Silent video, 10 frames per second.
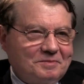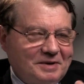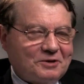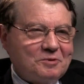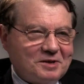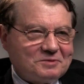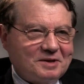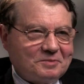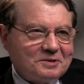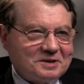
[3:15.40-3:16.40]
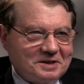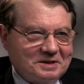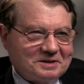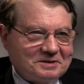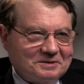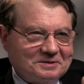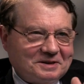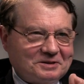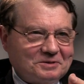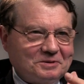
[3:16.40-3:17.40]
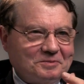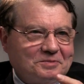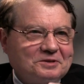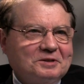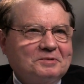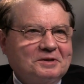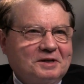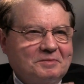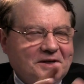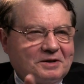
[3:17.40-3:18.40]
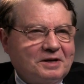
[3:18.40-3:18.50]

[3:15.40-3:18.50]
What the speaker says: mycoplasma proteins. That's possible that